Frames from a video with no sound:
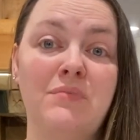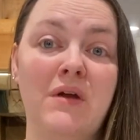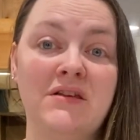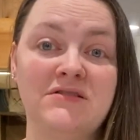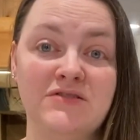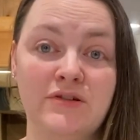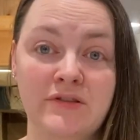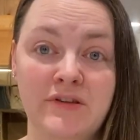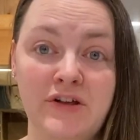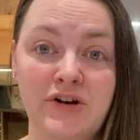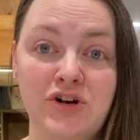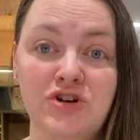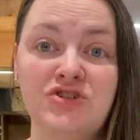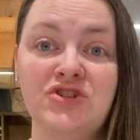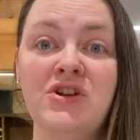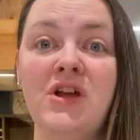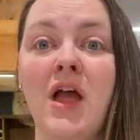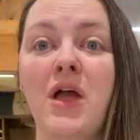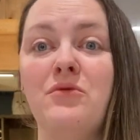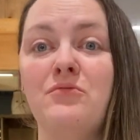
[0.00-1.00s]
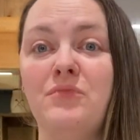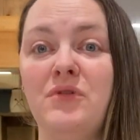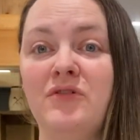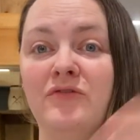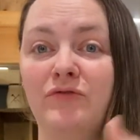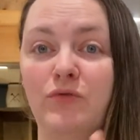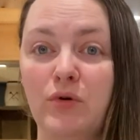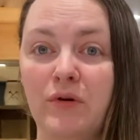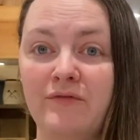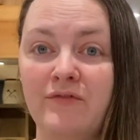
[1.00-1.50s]
Basil liturgy and
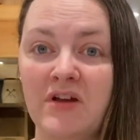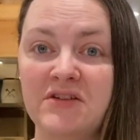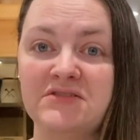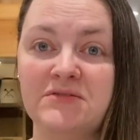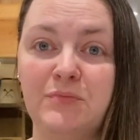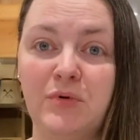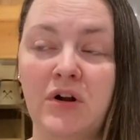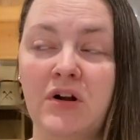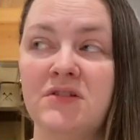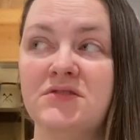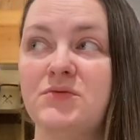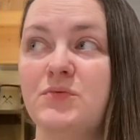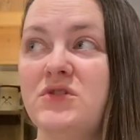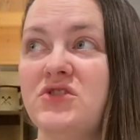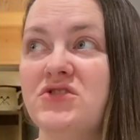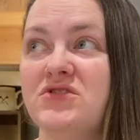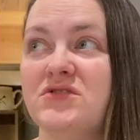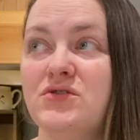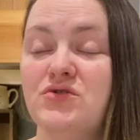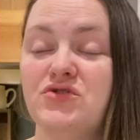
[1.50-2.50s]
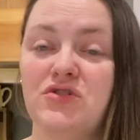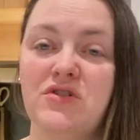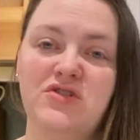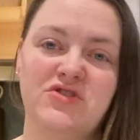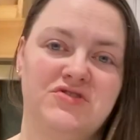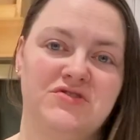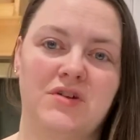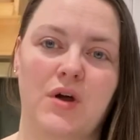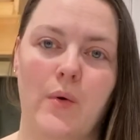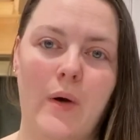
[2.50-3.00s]
before Vespers. We just usually
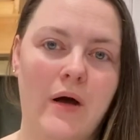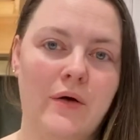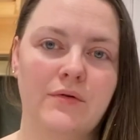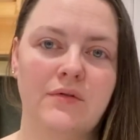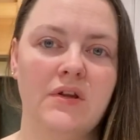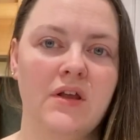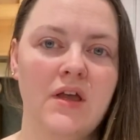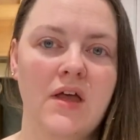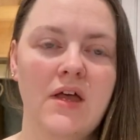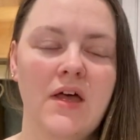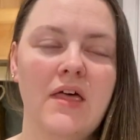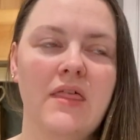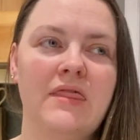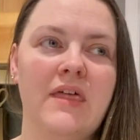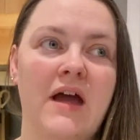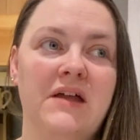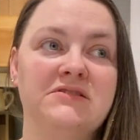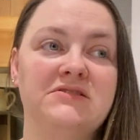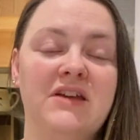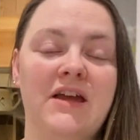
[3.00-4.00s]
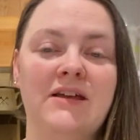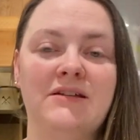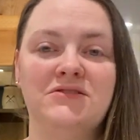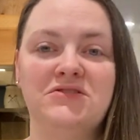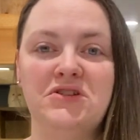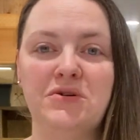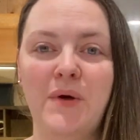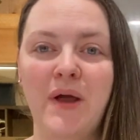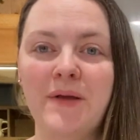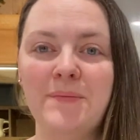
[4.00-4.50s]
just go out that day and
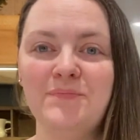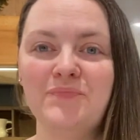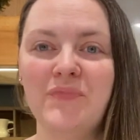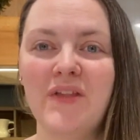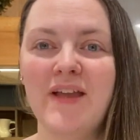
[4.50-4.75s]
do it.